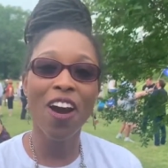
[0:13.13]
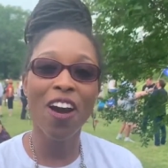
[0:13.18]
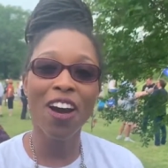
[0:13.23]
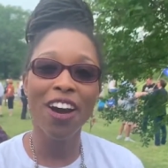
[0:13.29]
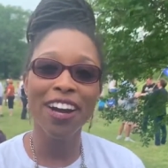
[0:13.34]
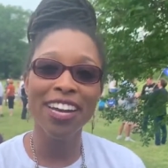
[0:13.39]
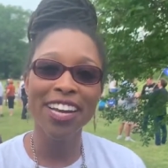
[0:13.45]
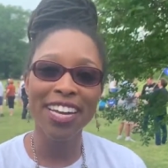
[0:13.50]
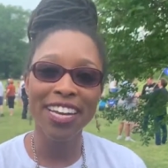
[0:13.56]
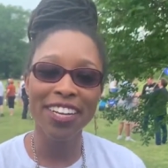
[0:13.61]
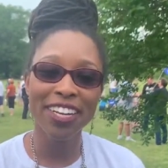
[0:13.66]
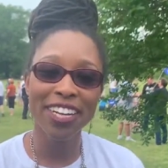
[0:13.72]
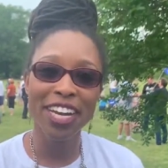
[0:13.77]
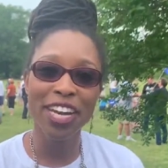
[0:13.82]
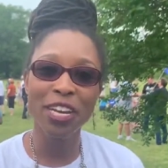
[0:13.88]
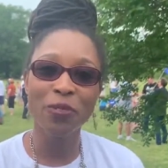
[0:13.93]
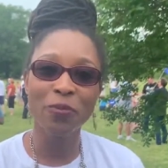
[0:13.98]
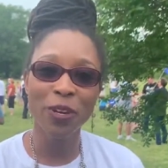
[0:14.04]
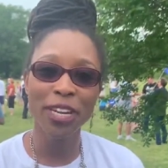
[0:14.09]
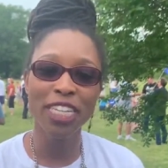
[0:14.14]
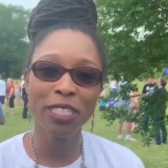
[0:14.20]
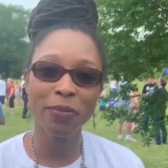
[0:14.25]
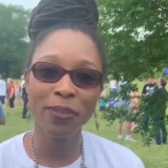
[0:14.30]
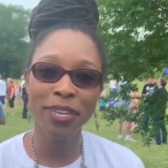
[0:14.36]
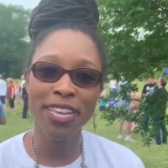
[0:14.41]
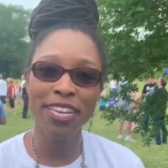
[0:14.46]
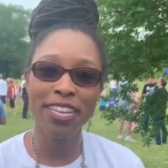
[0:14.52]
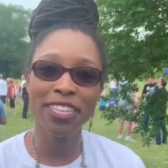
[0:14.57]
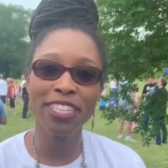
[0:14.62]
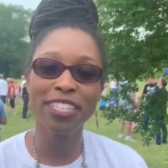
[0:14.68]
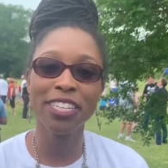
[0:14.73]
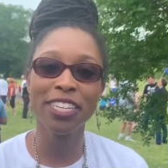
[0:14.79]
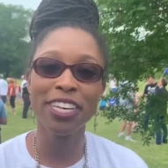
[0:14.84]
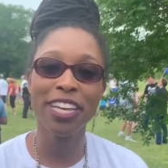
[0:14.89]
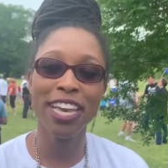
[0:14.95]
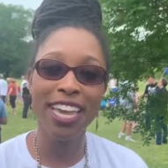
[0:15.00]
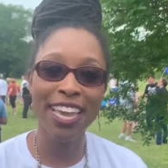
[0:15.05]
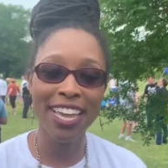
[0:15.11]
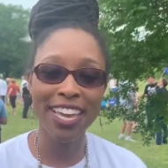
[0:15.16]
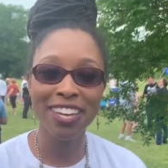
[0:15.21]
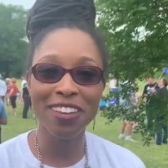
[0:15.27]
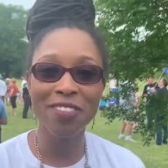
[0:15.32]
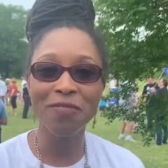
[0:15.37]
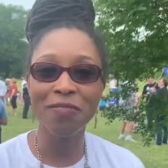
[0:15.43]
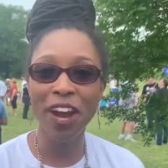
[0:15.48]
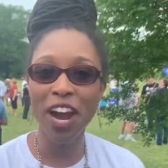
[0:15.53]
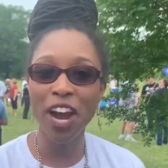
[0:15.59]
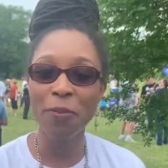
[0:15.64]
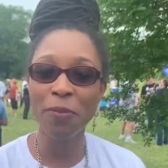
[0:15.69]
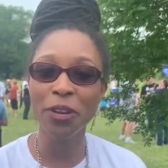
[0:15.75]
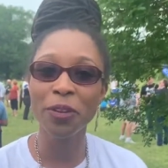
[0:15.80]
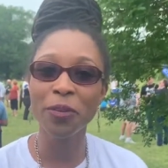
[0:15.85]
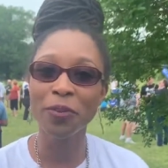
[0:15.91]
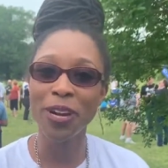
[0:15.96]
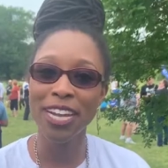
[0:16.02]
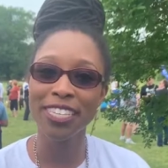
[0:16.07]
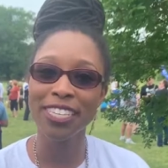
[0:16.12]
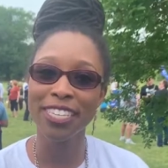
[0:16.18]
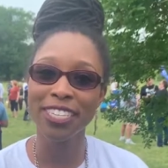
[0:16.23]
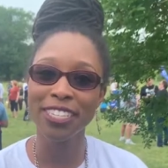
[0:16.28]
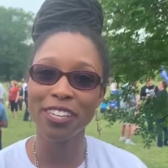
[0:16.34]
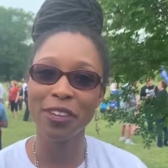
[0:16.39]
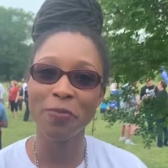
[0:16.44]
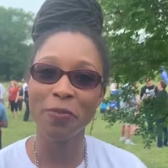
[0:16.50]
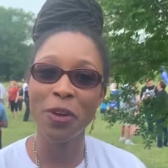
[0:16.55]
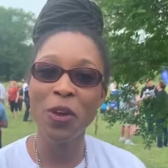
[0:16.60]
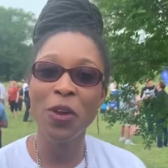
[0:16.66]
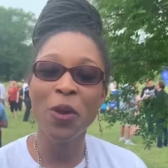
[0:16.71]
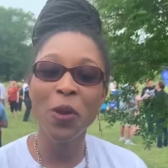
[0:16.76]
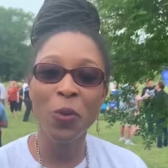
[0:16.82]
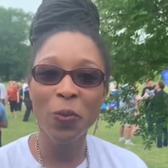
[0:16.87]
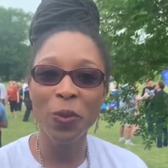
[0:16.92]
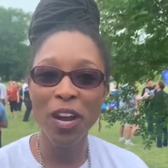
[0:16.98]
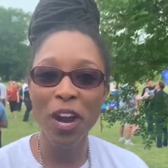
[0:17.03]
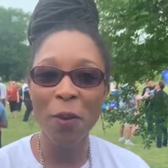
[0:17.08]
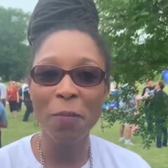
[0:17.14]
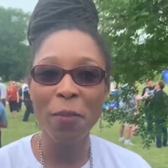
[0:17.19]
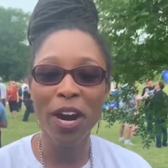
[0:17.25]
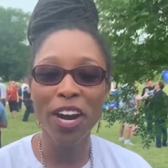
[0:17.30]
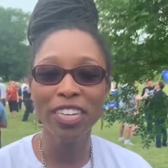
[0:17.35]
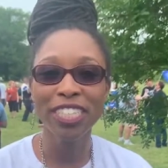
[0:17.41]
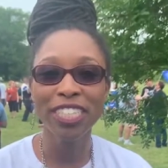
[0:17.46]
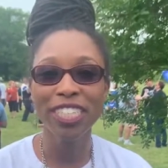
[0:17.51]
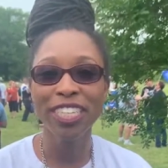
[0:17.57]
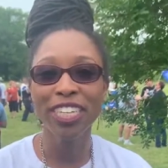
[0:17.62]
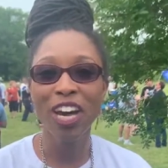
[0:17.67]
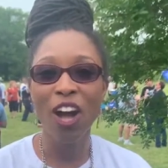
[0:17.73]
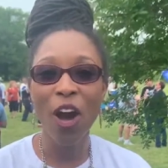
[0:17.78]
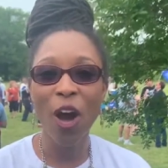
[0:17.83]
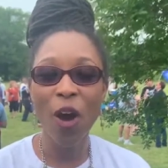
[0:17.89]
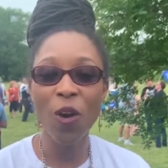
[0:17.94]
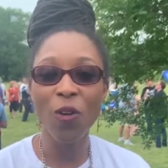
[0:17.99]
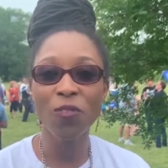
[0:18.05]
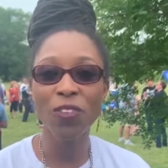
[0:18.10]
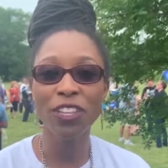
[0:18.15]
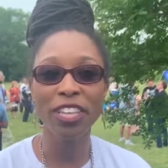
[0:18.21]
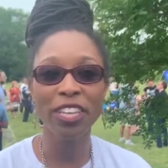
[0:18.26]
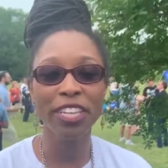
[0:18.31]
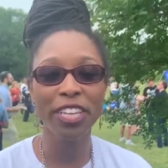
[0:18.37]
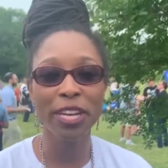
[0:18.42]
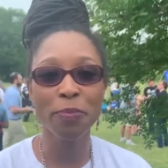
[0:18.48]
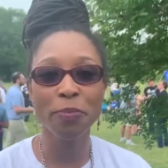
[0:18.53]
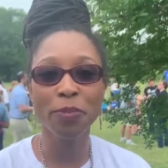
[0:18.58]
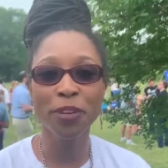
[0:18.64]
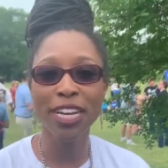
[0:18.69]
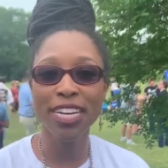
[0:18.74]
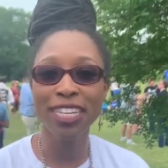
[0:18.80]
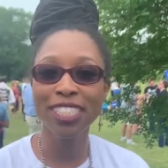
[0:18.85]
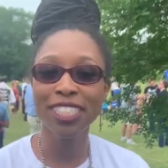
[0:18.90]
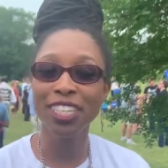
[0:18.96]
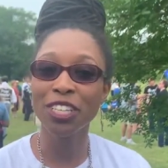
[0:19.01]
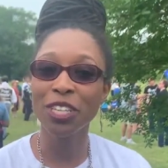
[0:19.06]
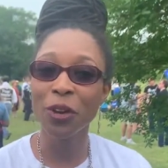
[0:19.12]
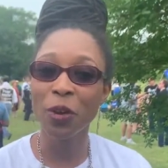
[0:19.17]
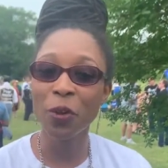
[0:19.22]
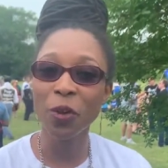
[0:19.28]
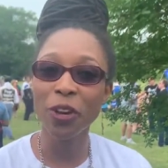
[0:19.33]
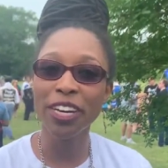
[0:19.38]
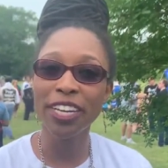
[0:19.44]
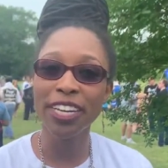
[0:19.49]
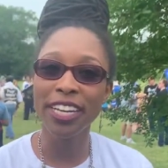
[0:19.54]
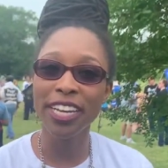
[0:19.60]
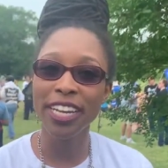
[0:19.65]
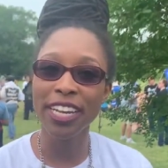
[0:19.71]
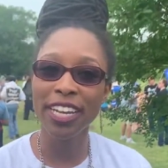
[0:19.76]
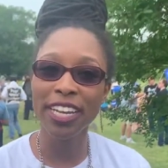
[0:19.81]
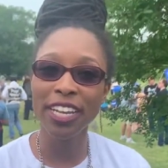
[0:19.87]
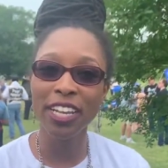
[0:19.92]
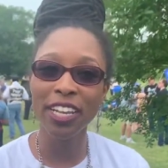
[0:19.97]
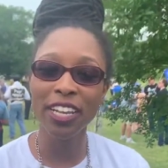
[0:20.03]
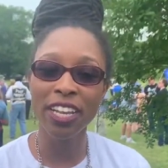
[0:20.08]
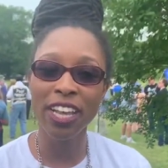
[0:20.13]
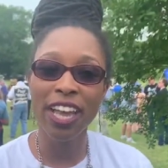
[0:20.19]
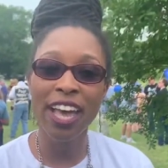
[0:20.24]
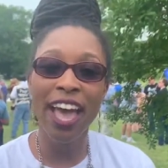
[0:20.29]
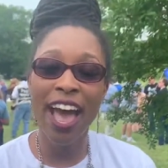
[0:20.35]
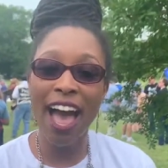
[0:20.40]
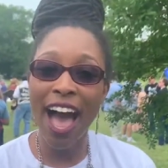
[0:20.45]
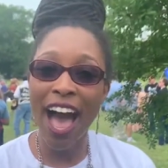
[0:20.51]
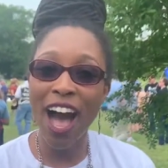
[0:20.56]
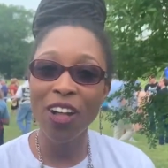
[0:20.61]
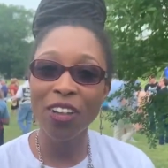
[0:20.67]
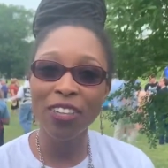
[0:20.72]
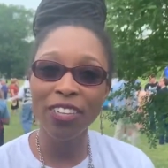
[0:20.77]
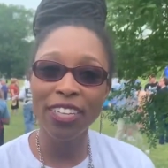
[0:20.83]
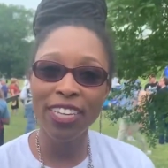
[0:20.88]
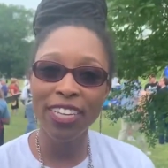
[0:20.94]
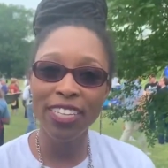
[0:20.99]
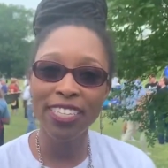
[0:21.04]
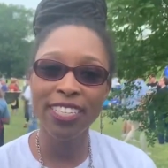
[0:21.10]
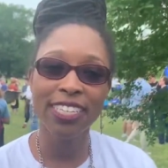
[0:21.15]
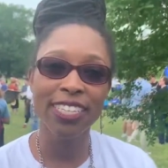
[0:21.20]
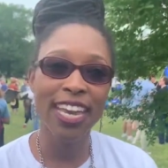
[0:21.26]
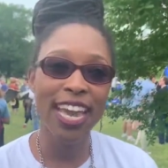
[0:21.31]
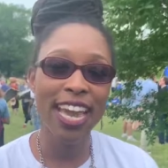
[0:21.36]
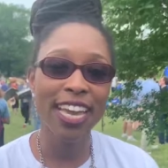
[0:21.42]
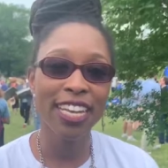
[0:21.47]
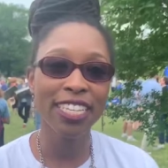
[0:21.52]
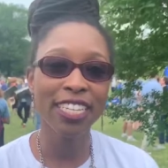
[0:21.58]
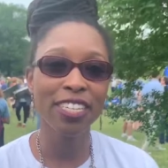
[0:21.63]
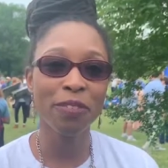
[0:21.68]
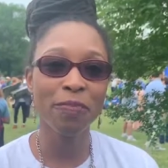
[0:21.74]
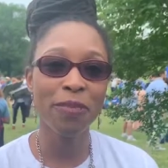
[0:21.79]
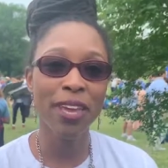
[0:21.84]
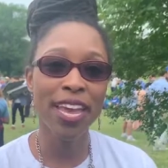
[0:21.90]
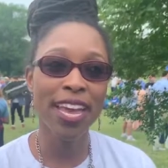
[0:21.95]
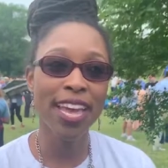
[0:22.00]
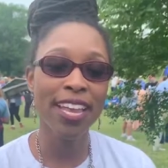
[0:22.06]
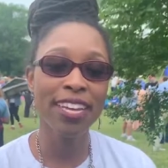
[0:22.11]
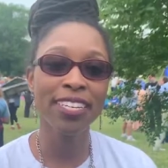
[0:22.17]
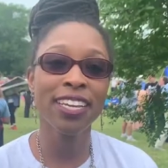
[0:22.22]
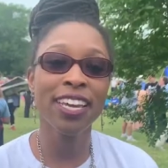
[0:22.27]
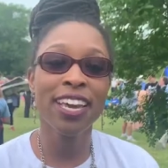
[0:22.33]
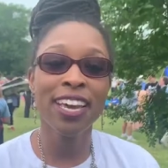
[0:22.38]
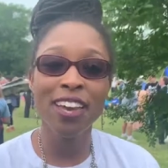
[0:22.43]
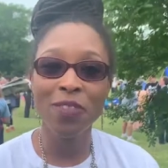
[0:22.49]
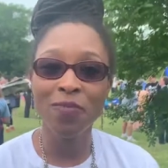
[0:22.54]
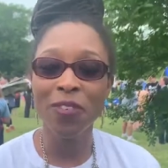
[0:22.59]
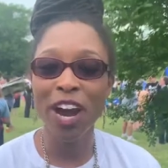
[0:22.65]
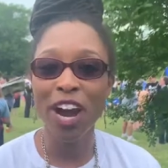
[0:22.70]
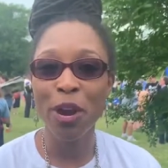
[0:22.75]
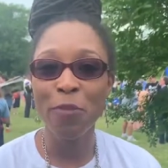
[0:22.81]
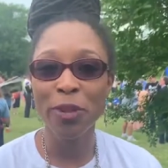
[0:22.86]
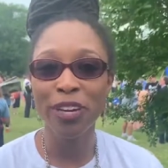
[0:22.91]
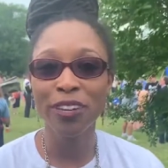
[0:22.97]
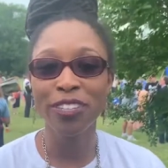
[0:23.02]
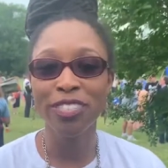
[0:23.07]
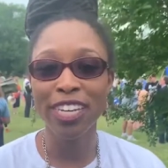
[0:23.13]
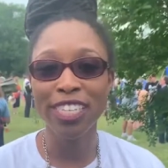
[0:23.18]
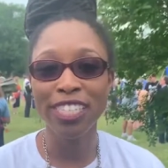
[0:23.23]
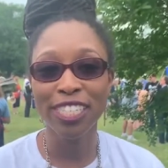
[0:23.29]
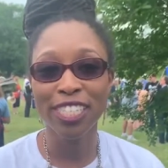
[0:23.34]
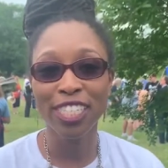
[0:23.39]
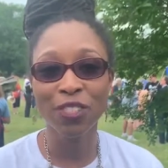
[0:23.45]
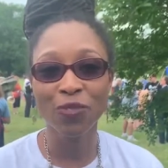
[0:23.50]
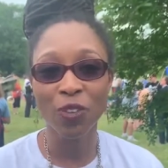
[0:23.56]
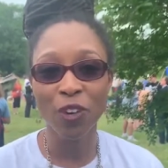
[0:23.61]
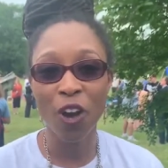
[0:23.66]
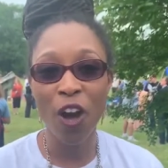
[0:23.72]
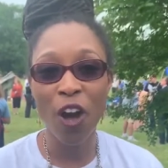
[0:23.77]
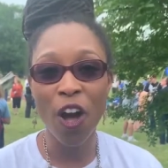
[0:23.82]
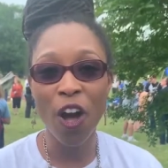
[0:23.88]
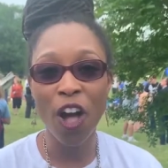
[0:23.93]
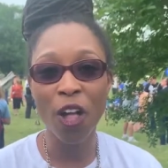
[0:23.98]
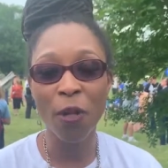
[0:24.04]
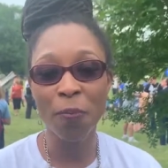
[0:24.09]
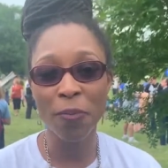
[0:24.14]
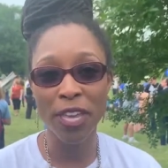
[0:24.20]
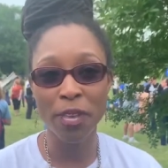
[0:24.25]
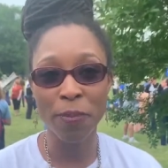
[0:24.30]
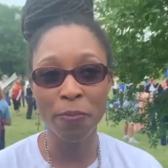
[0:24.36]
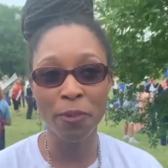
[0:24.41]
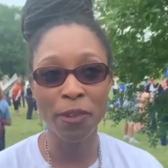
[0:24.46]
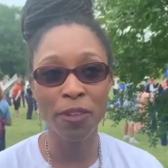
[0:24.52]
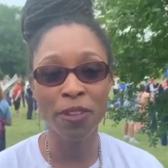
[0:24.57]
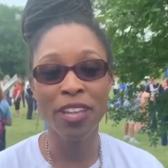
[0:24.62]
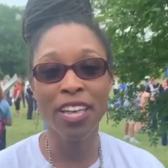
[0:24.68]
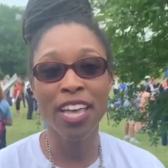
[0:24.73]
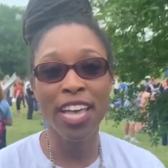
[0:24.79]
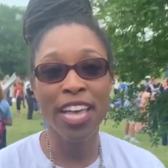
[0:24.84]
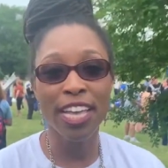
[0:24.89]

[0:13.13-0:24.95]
are here in Richmond to end environmental racism. We are marching over the Lee Bridge to the Oregon Hill Outlook today to demand environmental justice for all people,